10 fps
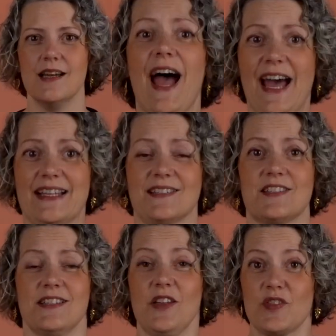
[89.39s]

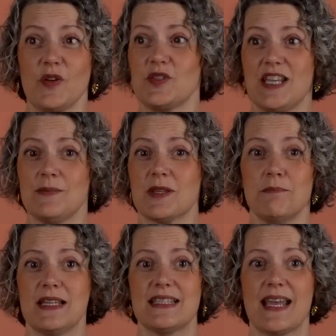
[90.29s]
And those teams
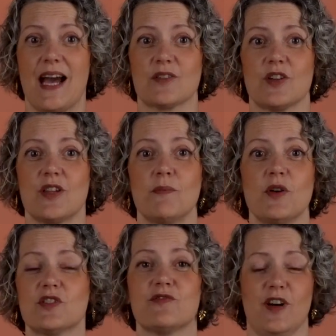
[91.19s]
are missing out on the
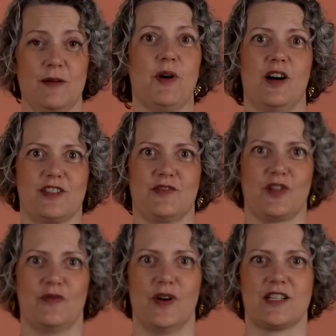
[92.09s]
most fun part of
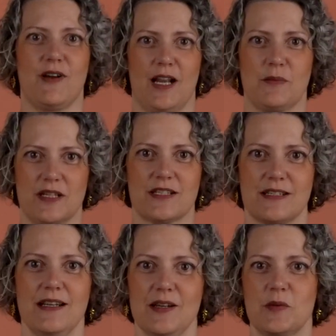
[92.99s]
software development,
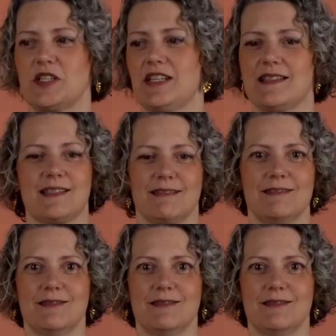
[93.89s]
which is